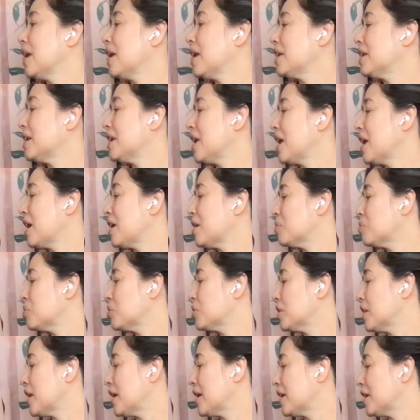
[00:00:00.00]
And again,
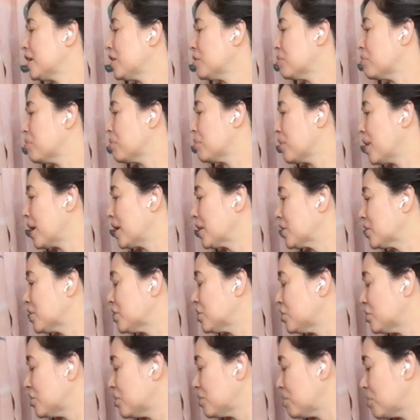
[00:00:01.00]
we're letting the breath
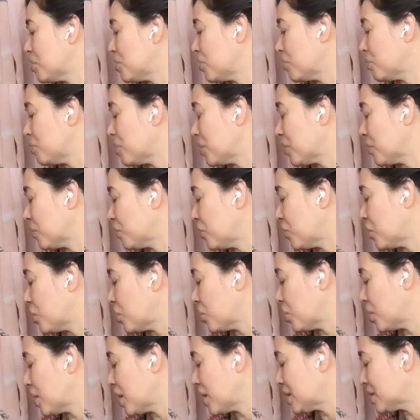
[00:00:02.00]
do the movement
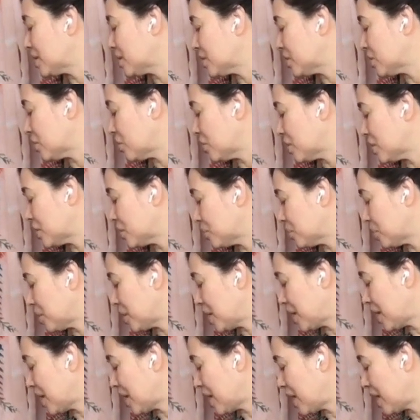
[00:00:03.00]
for us. So as
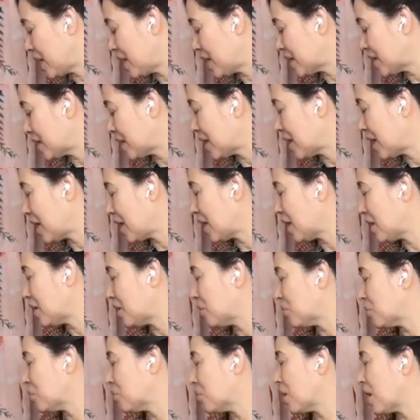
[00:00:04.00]
we
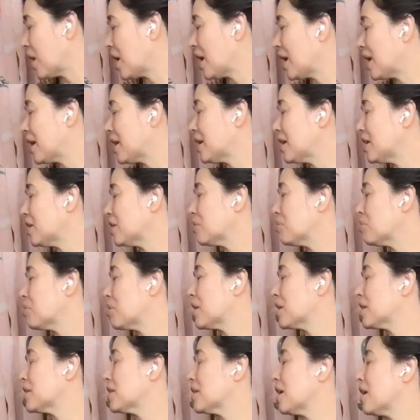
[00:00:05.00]
inhale, riding the
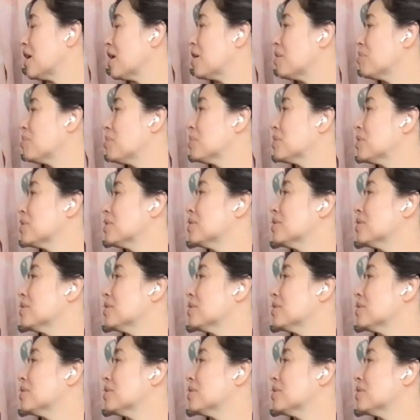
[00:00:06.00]
breath up,